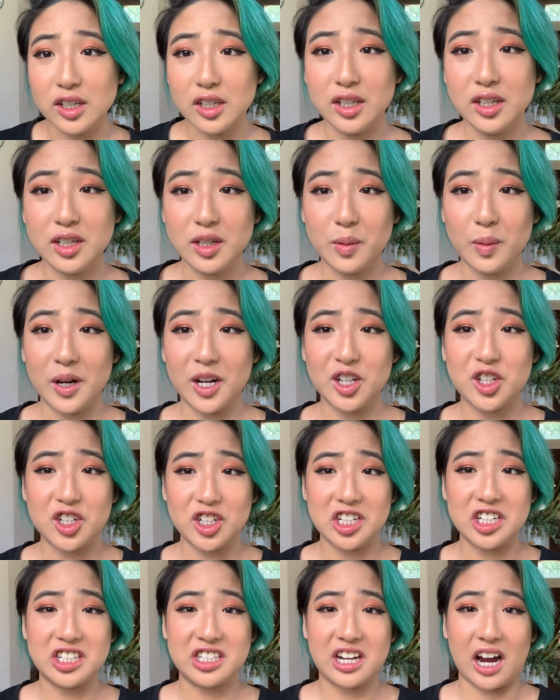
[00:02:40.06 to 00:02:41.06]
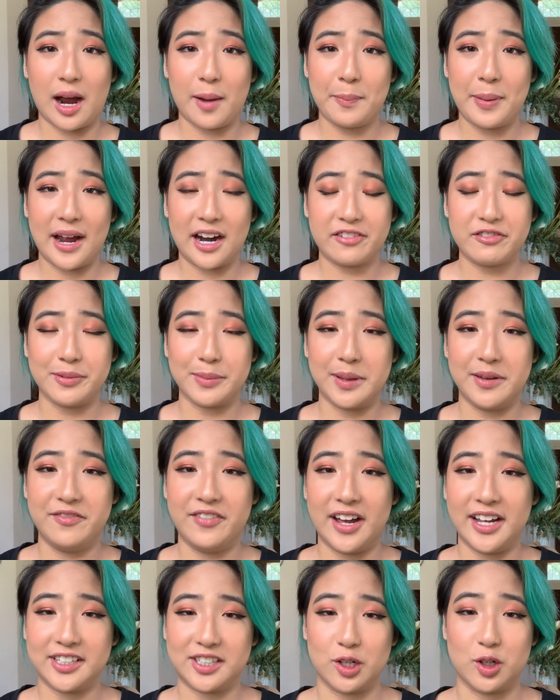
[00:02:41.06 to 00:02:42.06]
You know what? She just got back from the
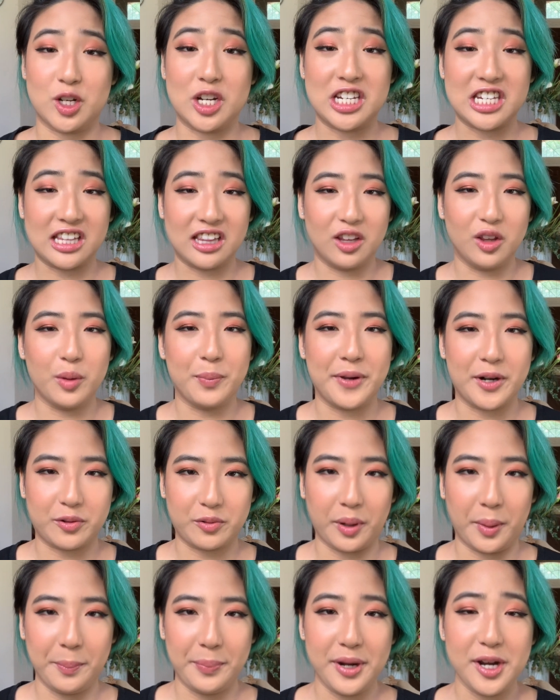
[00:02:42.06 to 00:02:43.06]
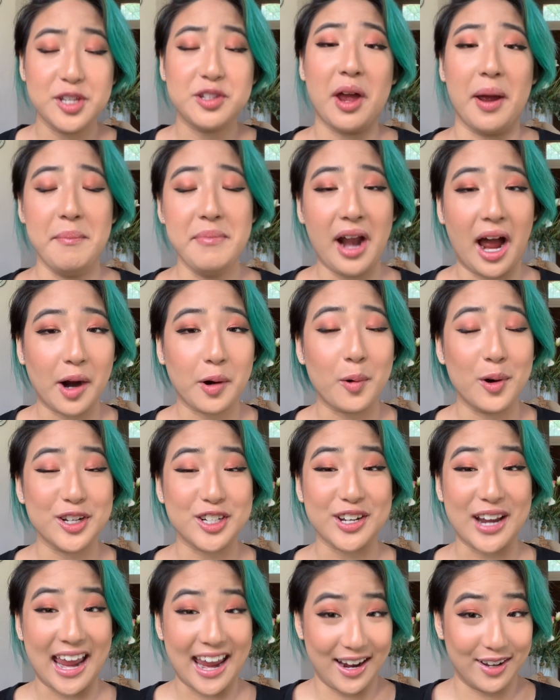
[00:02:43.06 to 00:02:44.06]
vet, so she's a little bit grumpy, so I'm not going
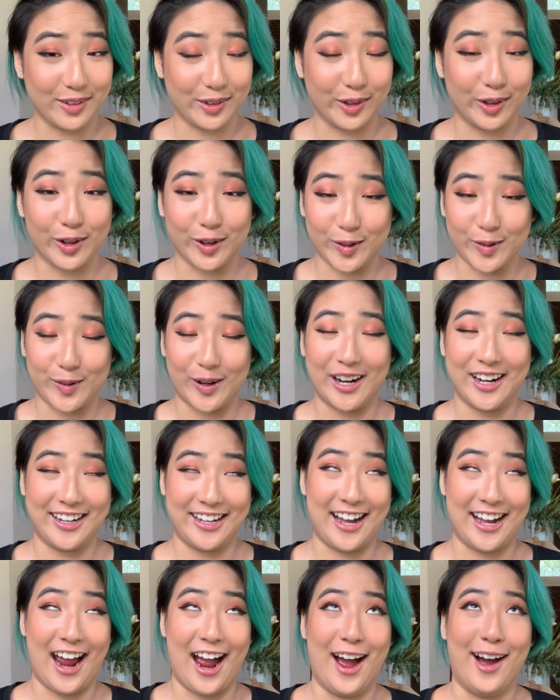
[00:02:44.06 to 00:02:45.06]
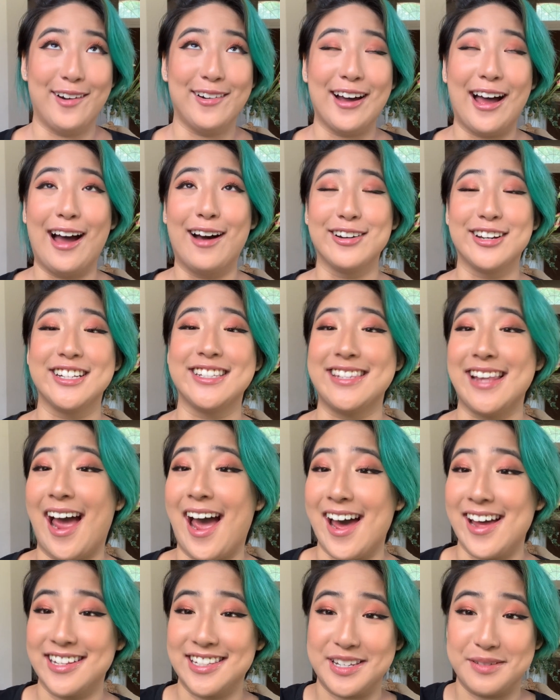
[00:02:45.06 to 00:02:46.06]
to handle her right now. I'll just
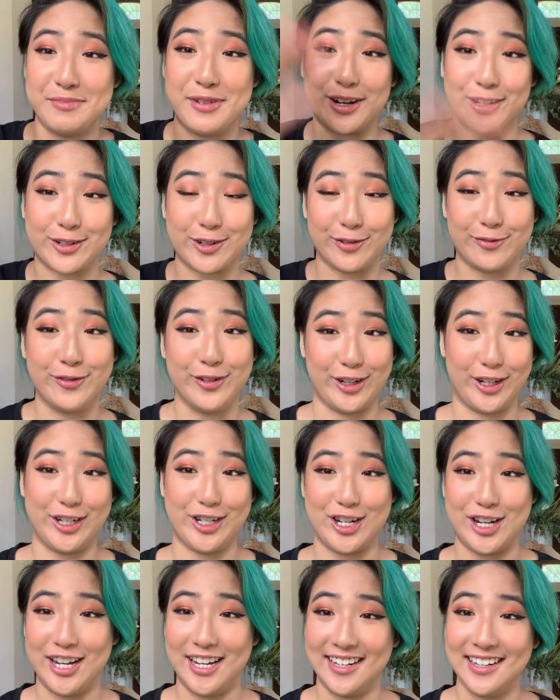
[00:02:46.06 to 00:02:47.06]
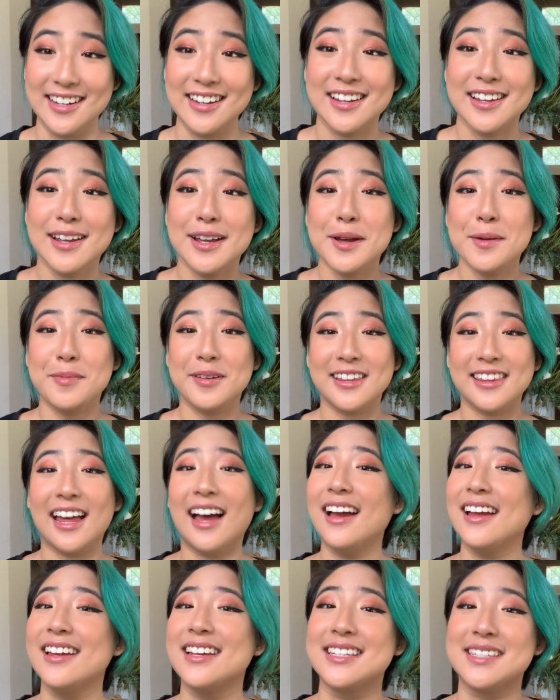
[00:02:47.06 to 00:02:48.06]
add some extra footage in. But
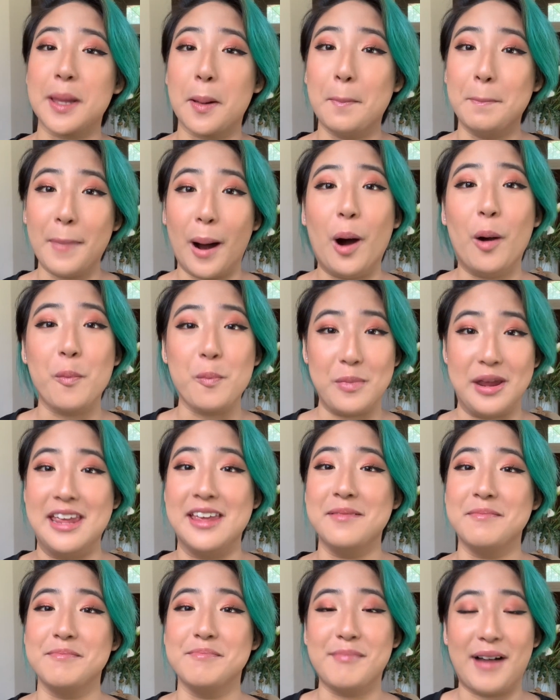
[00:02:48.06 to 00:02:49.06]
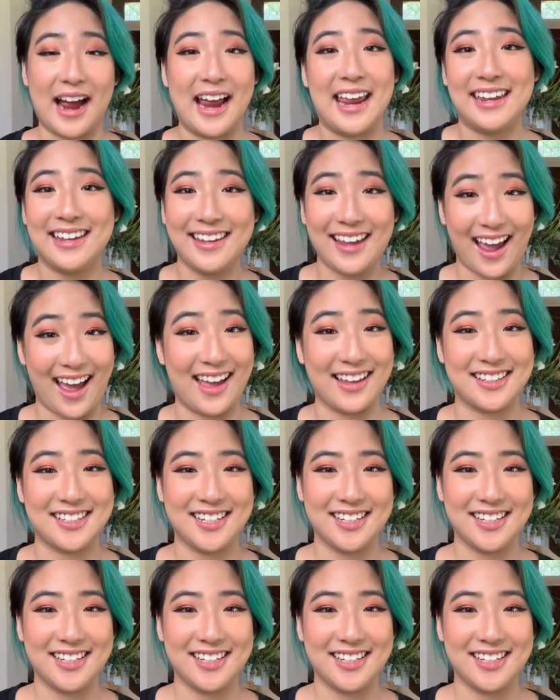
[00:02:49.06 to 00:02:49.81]
that is Malim, my cat.